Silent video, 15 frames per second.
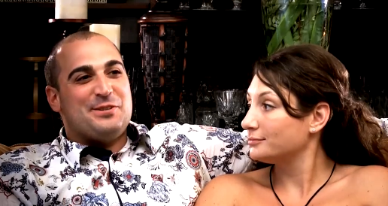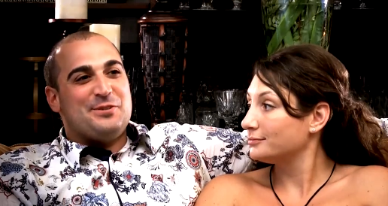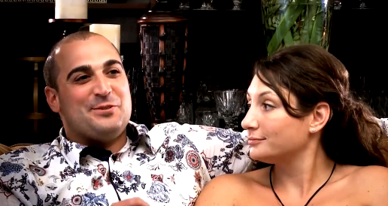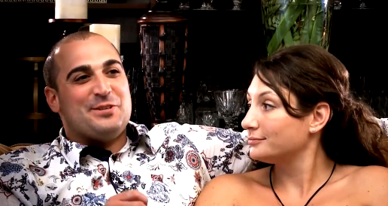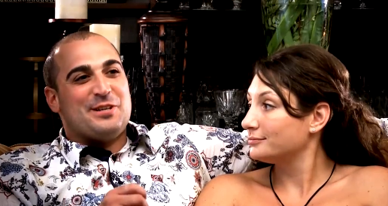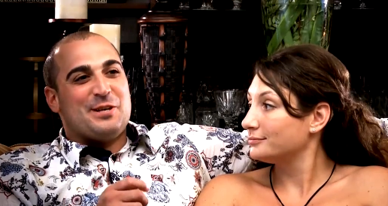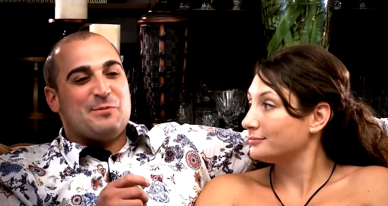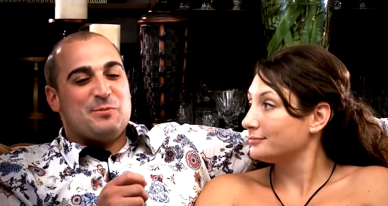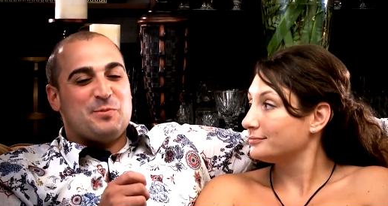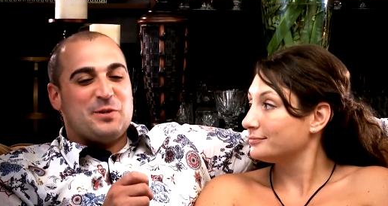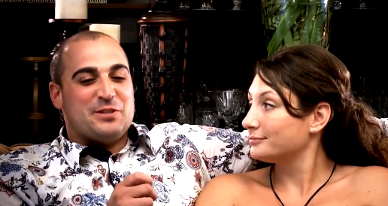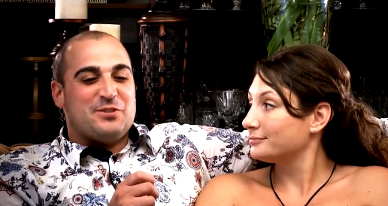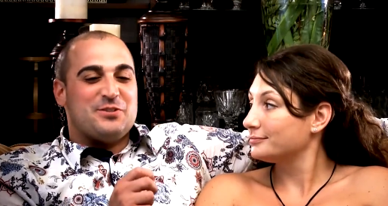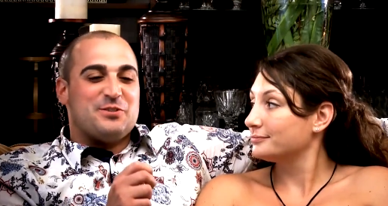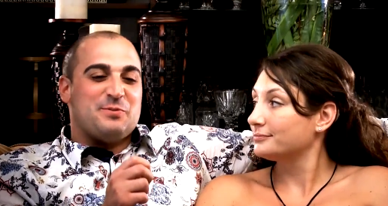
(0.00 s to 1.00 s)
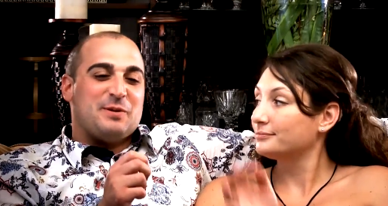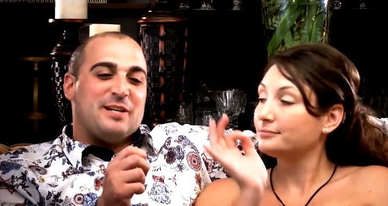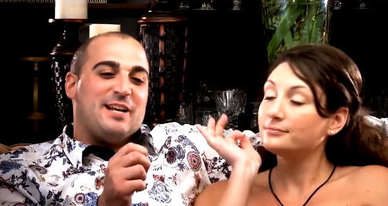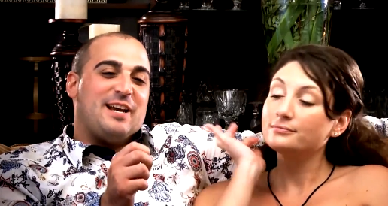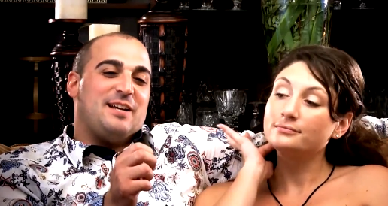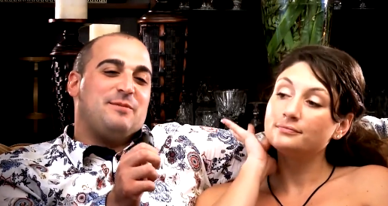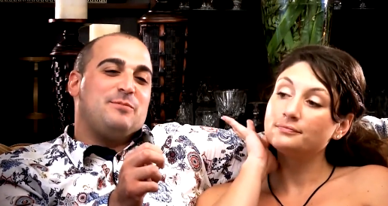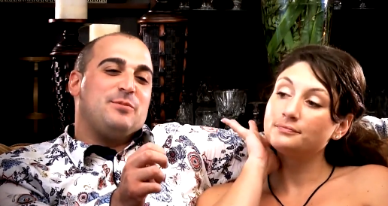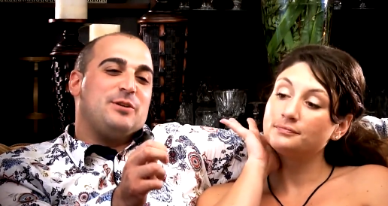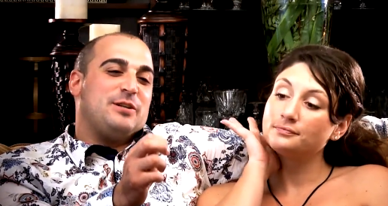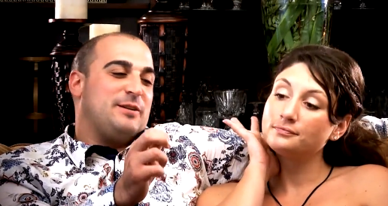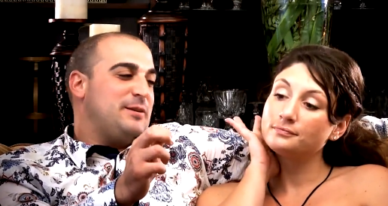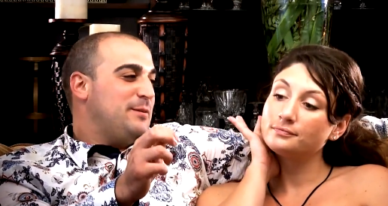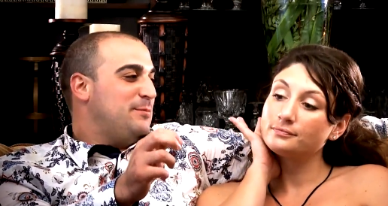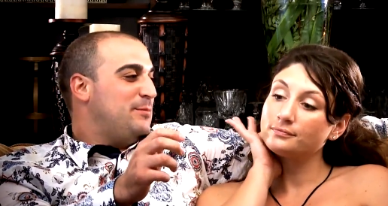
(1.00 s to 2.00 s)
Speaker 1: were doing a couple pictures of my dad
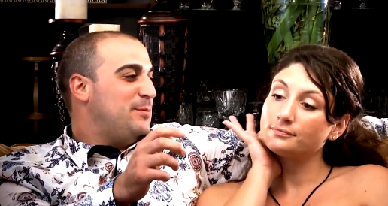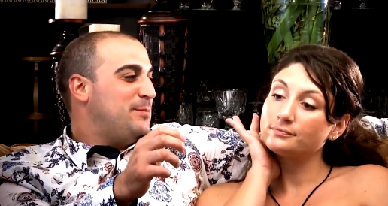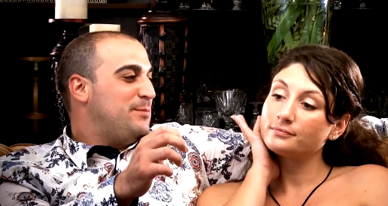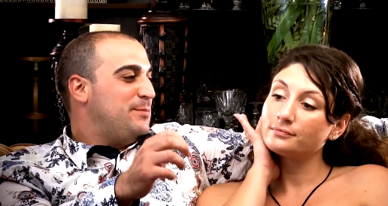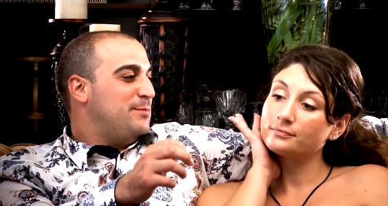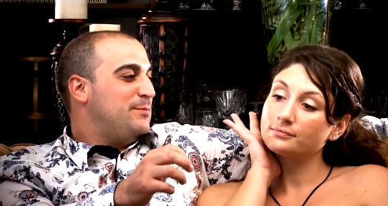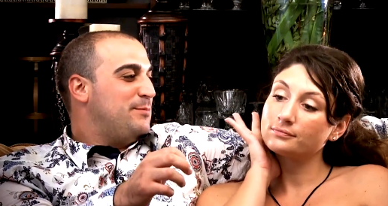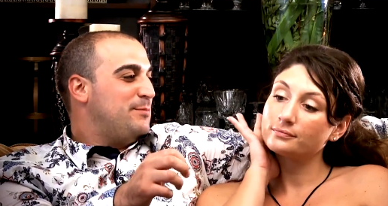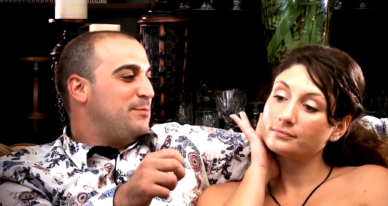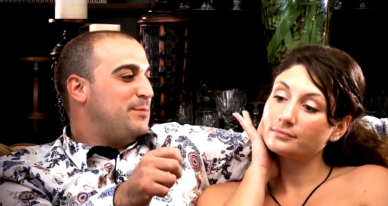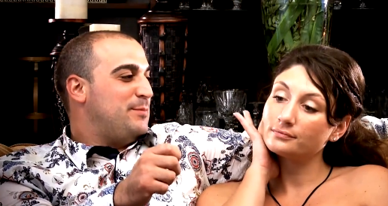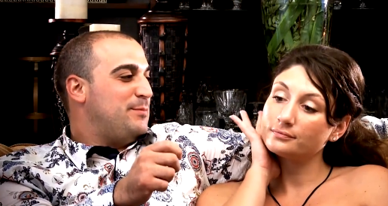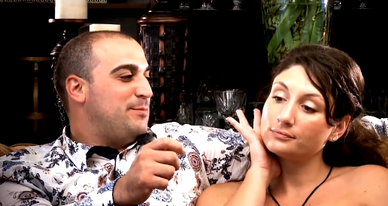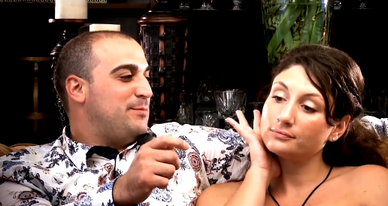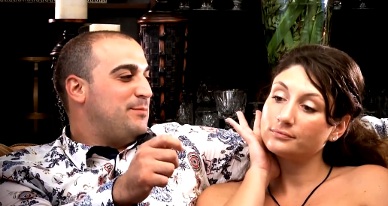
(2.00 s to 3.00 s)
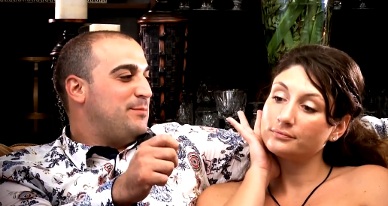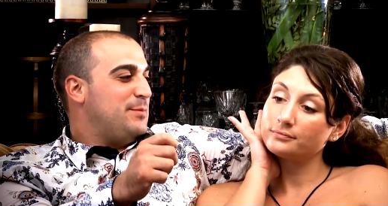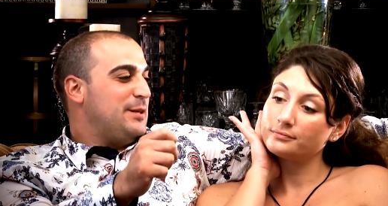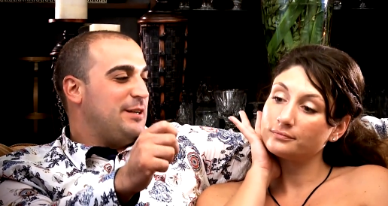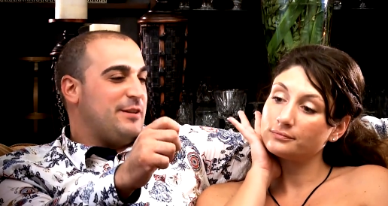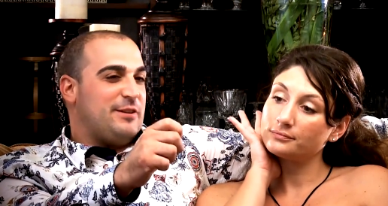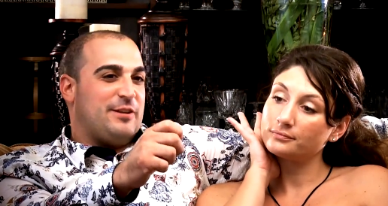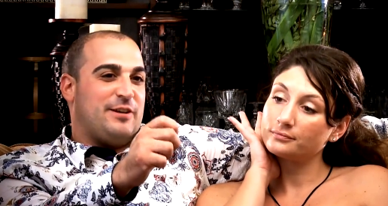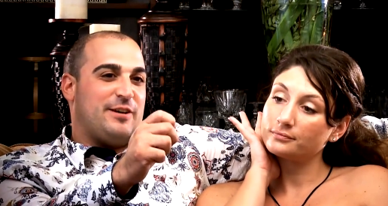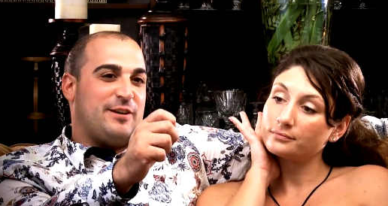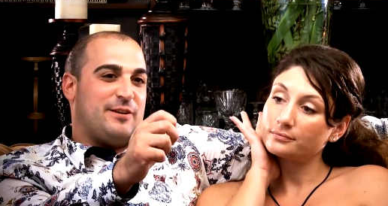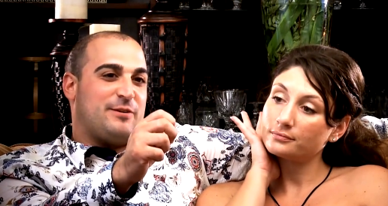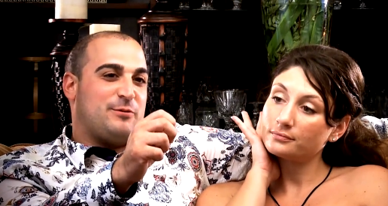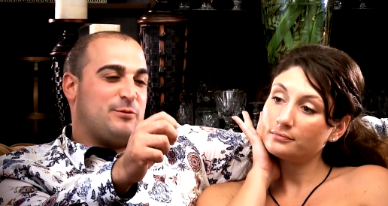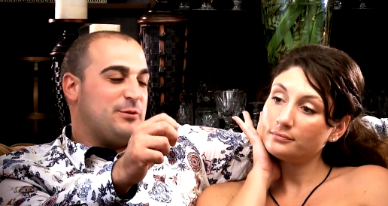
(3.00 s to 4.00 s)
putting, pinning the
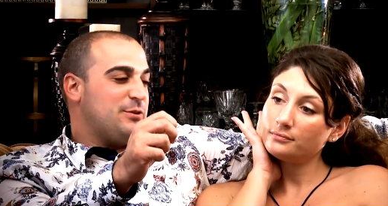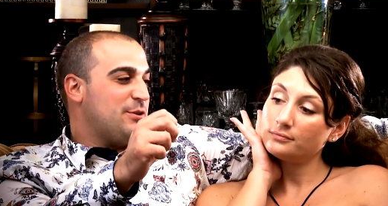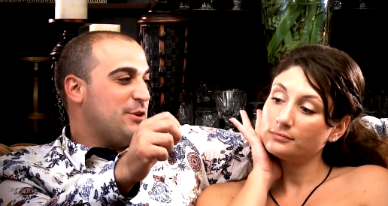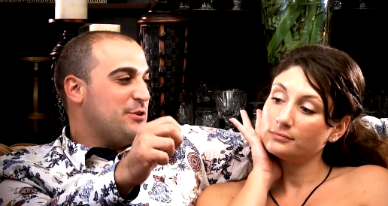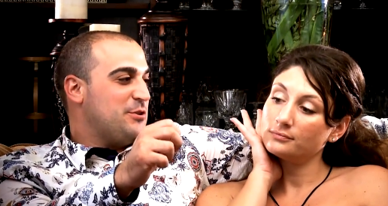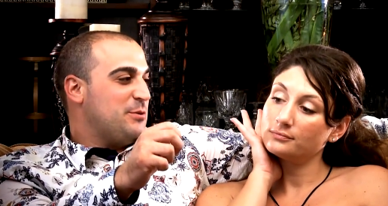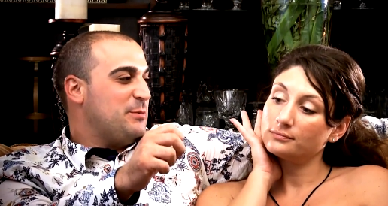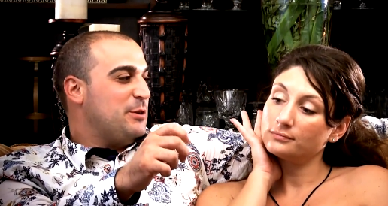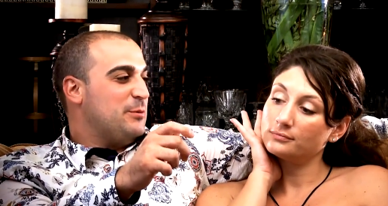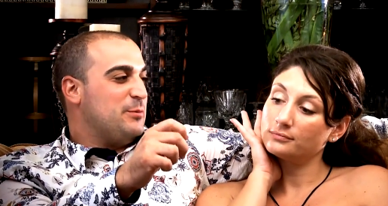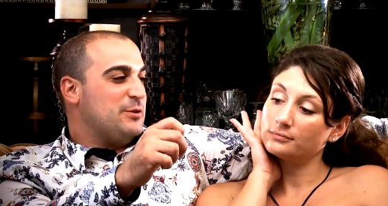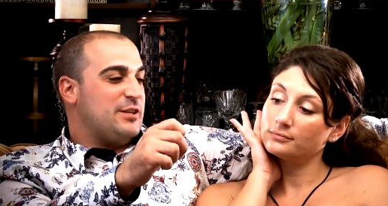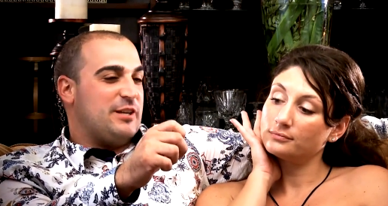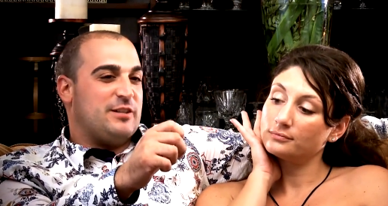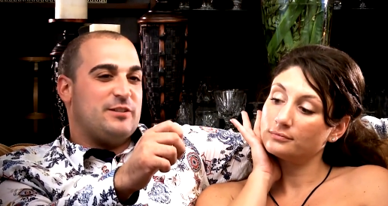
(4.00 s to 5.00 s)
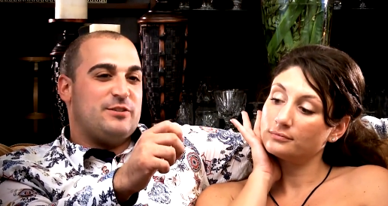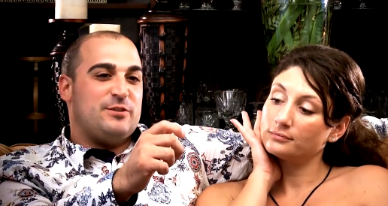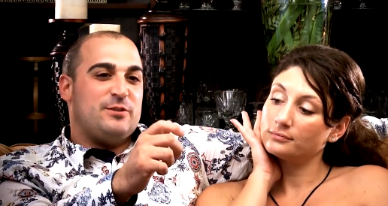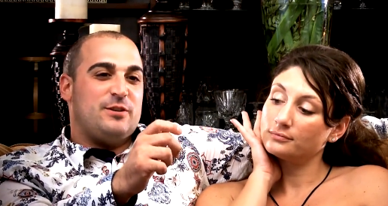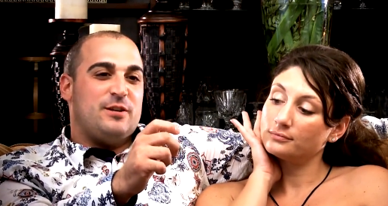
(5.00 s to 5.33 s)
uh, corsage on me or pretending to.